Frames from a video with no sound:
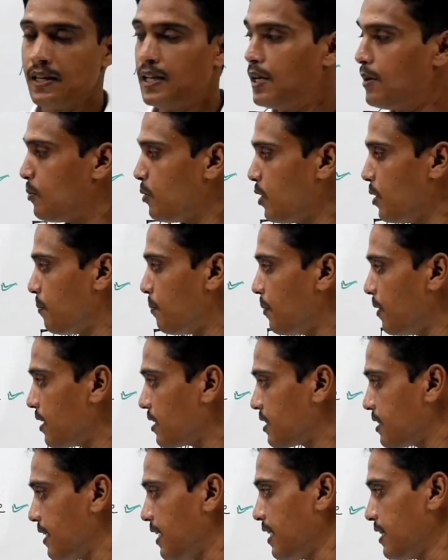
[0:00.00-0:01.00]
if we
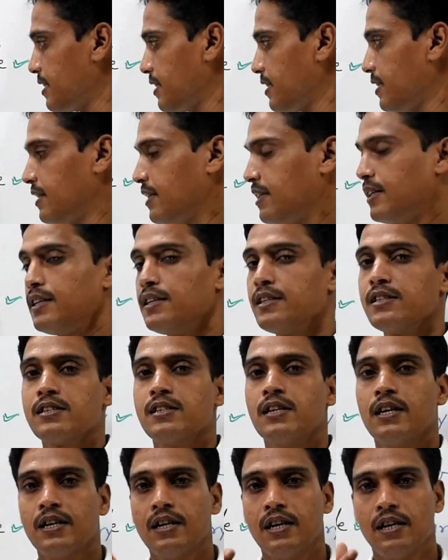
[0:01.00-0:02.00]
purchase
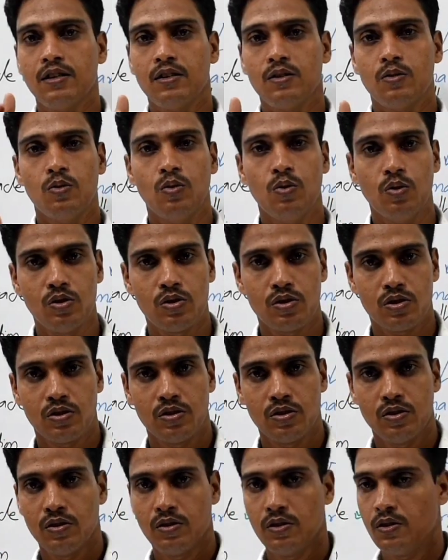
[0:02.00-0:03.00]
certain goods
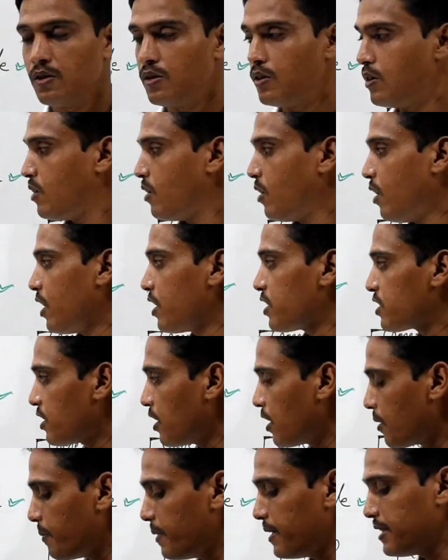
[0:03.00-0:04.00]
or
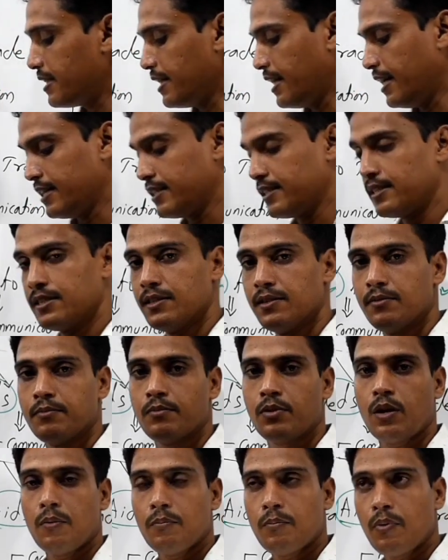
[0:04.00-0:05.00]
services
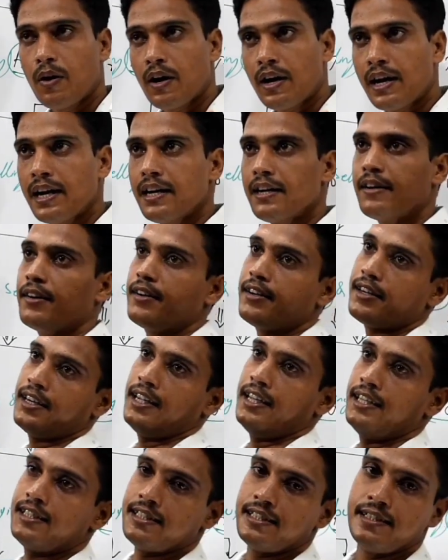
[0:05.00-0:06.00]
from foreign
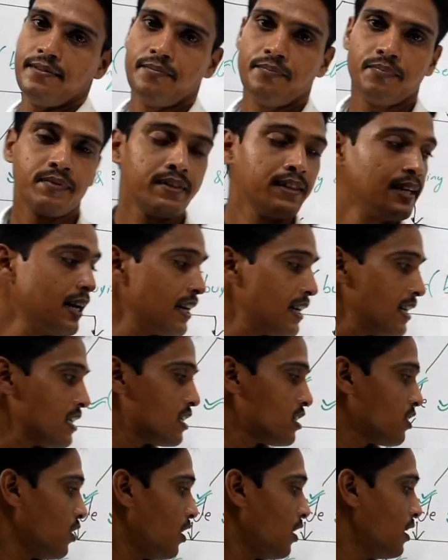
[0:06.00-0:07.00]
countries, that
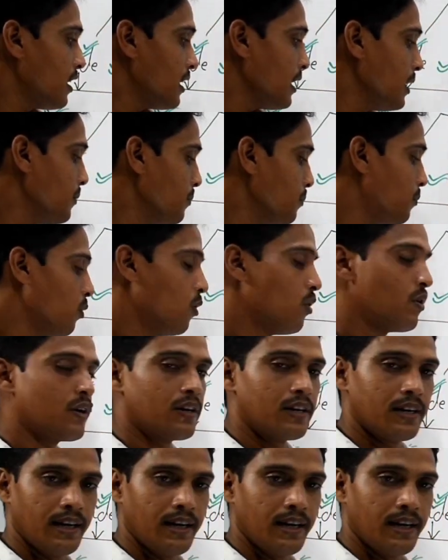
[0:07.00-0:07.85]
is called import